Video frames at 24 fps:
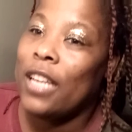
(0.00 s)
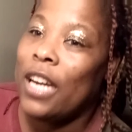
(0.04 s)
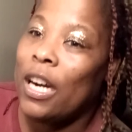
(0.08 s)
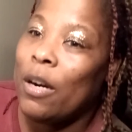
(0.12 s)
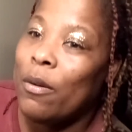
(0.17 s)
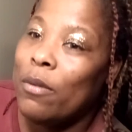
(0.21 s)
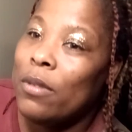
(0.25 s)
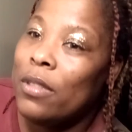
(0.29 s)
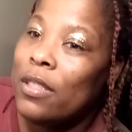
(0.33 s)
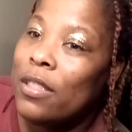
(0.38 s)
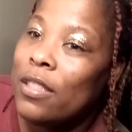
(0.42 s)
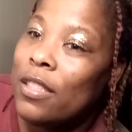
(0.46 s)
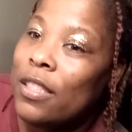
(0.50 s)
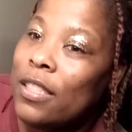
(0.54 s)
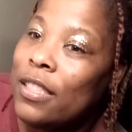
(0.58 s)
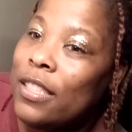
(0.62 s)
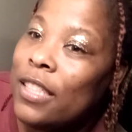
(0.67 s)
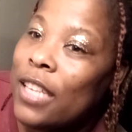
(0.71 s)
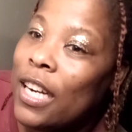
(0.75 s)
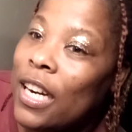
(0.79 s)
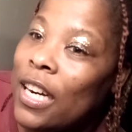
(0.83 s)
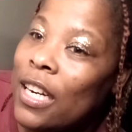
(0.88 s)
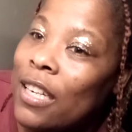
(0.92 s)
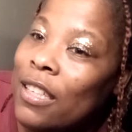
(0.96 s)
I will see
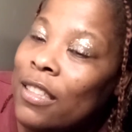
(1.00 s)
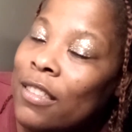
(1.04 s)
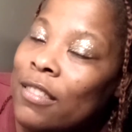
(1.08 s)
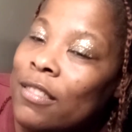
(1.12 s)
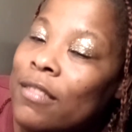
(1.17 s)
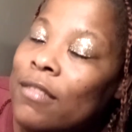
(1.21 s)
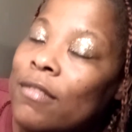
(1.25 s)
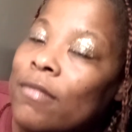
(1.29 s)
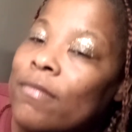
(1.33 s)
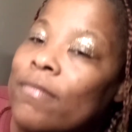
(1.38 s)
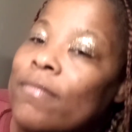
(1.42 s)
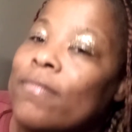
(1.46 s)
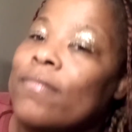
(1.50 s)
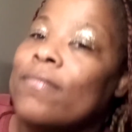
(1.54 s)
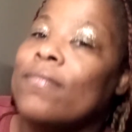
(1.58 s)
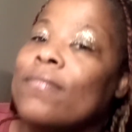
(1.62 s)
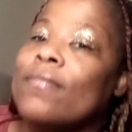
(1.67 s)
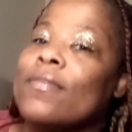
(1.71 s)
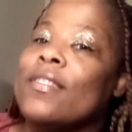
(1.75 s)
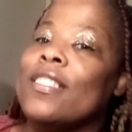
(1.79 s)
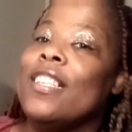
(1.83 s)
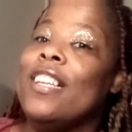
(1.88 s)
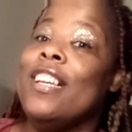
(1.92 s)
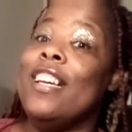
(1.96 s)
y'all
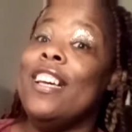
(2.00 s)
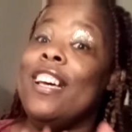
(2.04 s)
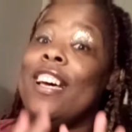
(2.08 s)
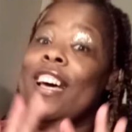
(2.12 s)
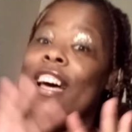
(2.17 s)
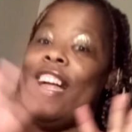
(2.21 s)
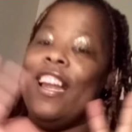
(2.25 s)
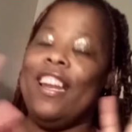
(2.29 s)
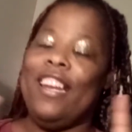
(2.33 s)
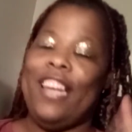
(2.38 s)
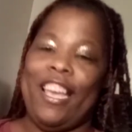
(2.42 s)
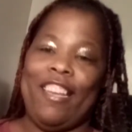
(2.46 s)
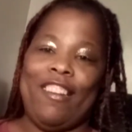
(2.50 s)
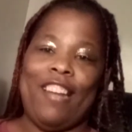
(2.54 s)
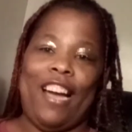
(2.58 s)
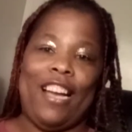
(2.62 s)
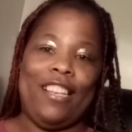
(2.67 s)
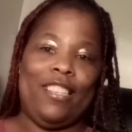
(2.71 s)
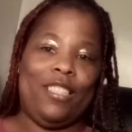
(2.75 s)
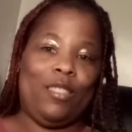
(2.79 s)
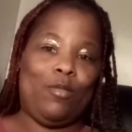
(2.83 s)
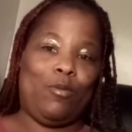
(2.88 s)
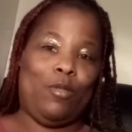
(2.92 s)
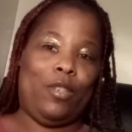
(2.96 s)
later.
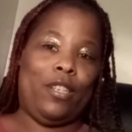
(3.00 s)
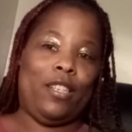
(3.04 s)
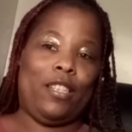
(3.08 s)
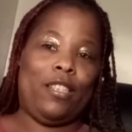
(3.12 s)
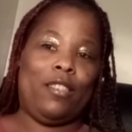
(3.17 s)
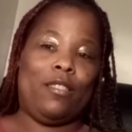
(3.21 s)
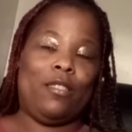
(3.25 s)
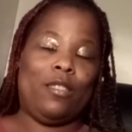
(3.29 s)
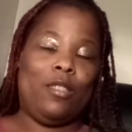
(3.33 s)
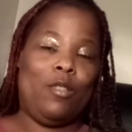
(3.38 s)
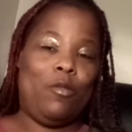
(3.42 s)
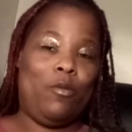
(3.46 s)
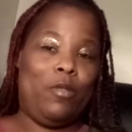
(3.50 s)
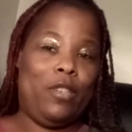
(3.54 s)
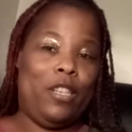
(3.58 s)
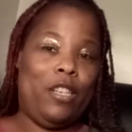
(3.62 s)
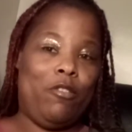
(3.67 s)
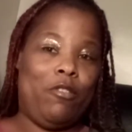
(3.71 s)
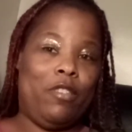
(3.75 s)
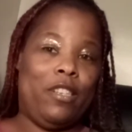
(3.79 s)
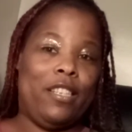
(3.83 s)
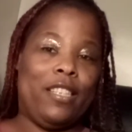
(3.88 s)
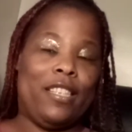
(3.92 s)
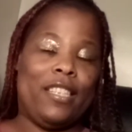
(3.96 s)
I just want to get on here real
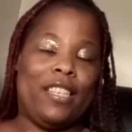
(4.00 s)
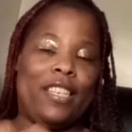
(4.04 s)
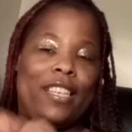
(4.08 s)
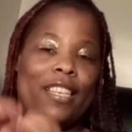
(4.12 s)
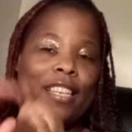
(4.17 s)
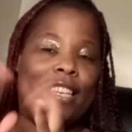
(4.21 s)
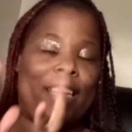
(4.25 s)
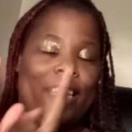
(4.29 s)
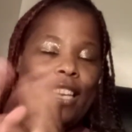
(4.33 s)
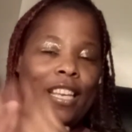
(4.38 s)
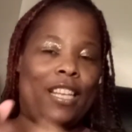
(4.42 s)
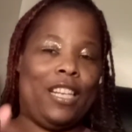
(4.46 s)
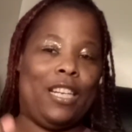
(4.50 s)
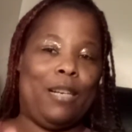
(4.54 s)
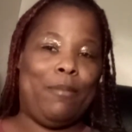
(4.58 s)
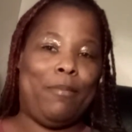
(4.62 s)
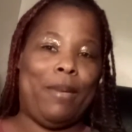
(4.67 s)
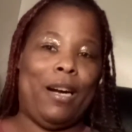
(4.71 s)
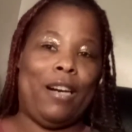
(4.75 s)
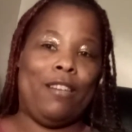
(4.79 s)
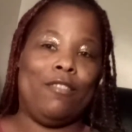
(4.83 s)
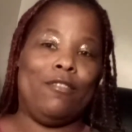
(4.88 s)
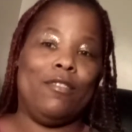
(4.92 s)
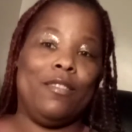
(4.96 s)
quick. And I'm
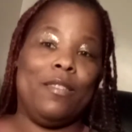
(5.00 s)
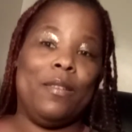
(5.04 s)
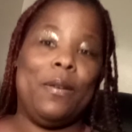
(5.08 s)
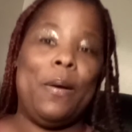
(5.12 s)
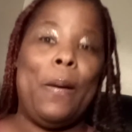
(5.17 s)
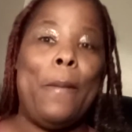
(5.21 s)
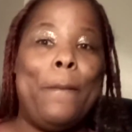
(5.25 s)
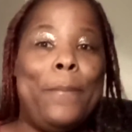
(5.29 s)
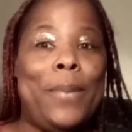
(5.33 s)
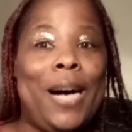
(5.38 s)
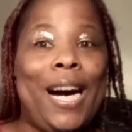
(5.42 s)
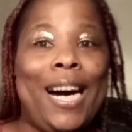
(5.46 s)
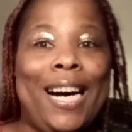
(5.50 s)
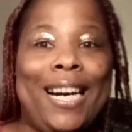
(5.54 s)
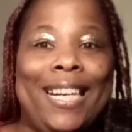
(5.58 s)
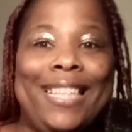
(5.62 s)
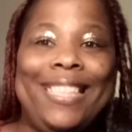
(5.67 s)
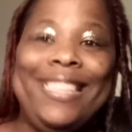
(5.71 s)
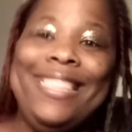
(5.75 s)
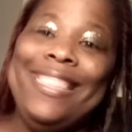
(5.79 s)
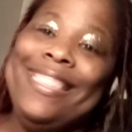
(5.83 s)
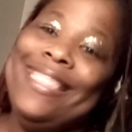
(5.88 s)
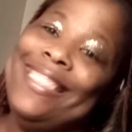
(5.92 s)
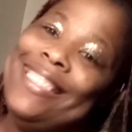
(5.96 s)
out. Bye.